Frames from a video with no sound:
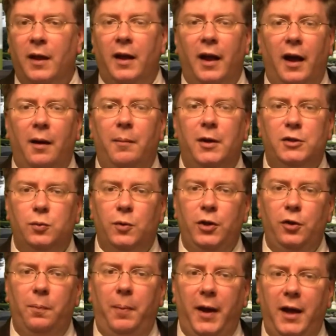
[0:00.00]
How much will
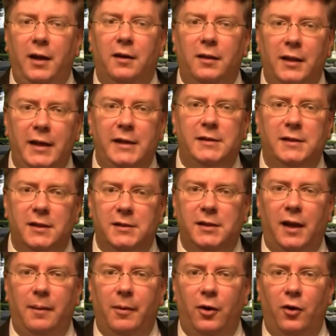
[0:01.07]
you pay to lease the
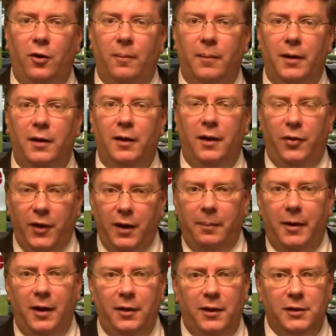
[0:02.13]
same home? And think
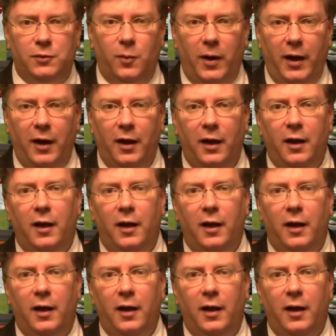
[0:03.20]
about it this way.